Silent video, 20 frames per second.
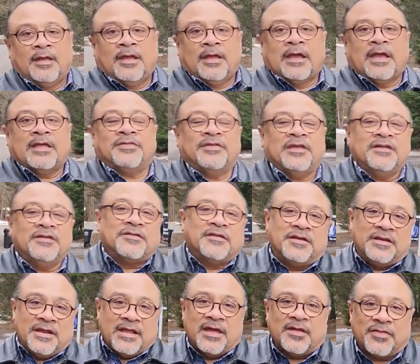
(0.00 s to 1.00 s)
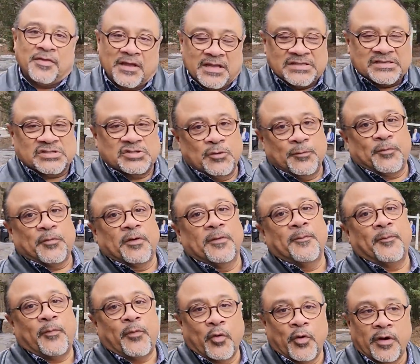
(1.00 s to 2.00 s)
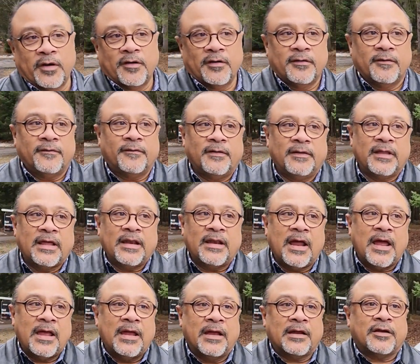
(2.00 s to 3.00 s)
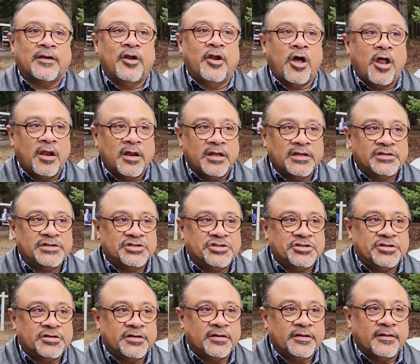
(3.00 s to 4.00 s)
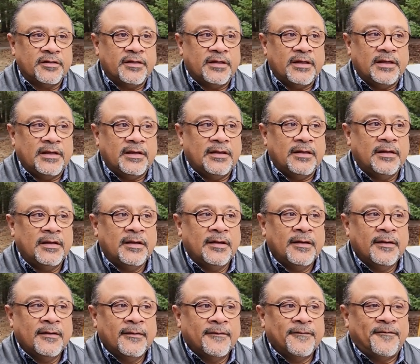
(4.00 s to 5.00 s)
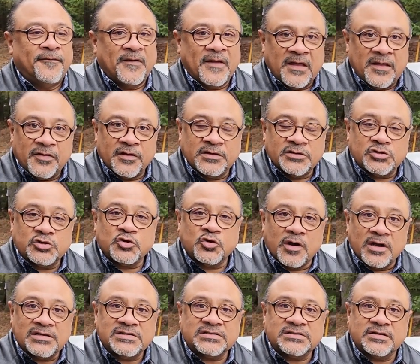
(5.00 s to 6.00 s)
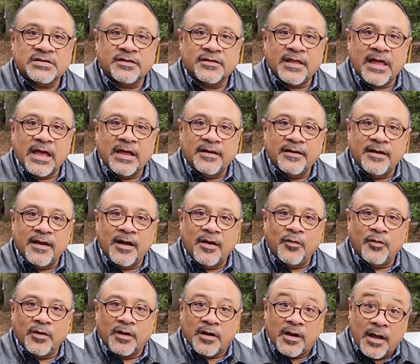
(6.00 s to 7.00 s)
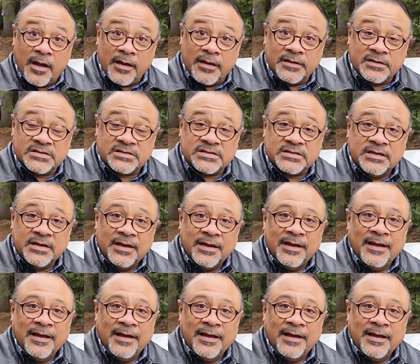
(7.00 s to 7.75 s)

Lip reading: At the end of the day, I think it's super important that I acknowledge the faith and trust that our clients